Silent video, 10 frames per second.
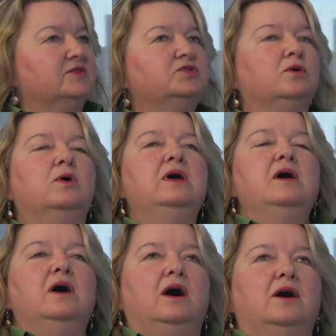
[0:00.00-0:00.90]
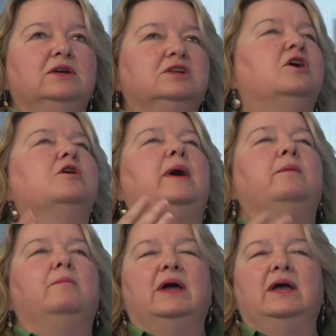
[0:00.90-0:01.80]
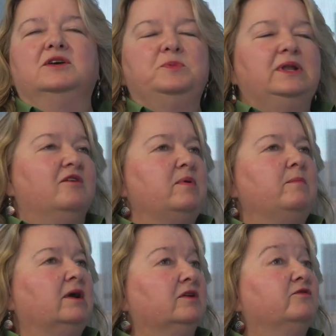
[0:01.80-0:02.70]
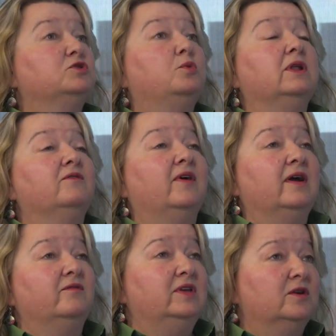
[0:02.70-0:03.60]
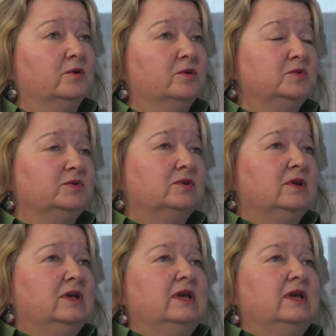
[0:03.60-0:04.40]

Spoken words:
So I talk about my husband and I have been married for 25 years.